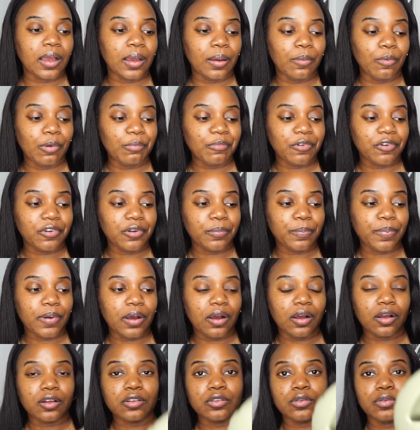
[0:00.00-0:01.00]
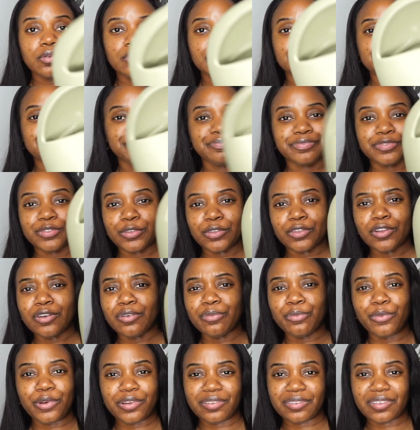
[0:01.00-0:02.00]
when we go to park.
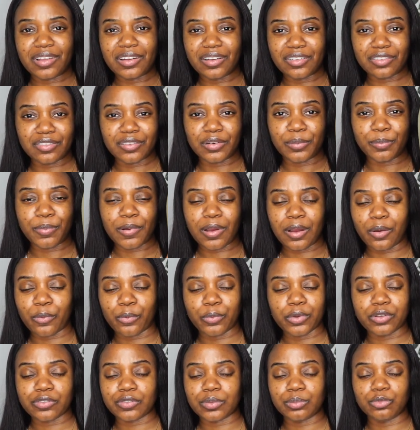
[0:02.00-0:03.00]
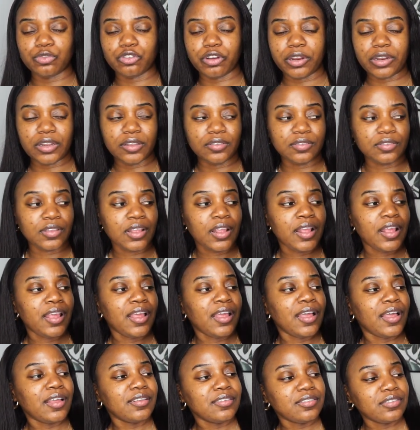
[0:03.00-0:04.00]
don't wear sandals to the park, wear some trainers.
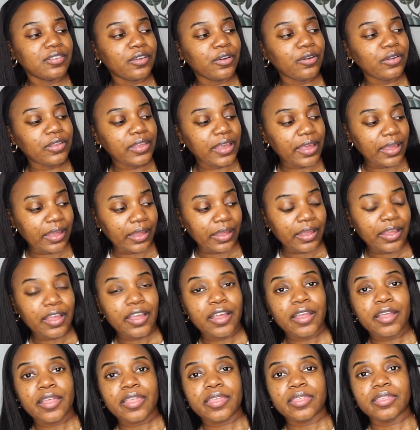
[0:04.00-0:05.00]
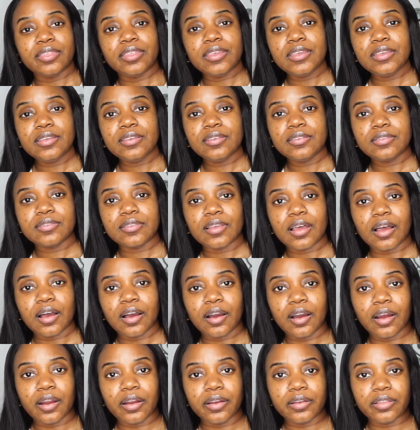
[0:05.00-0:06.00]
So yeah, these
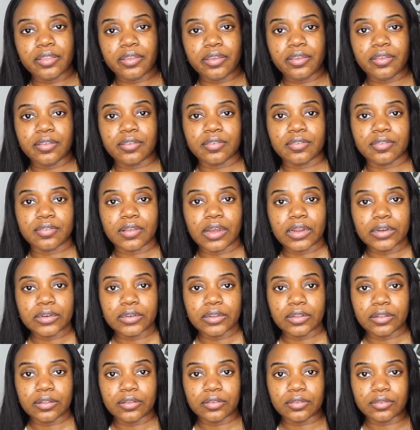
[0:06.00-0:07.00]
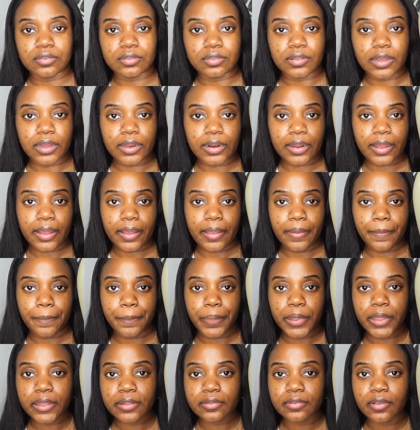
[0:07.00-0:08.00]
are the sandals that I
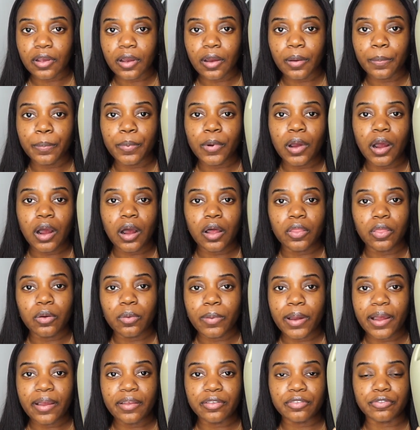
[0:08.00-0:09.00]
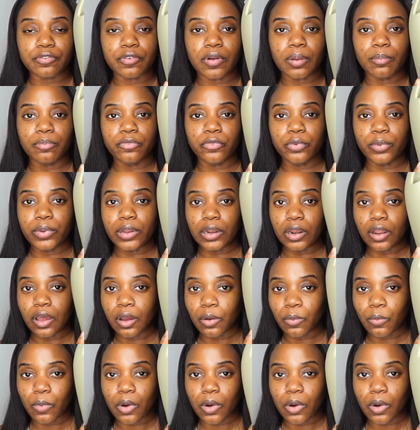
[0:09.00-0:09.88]
picked up otherwise from doing long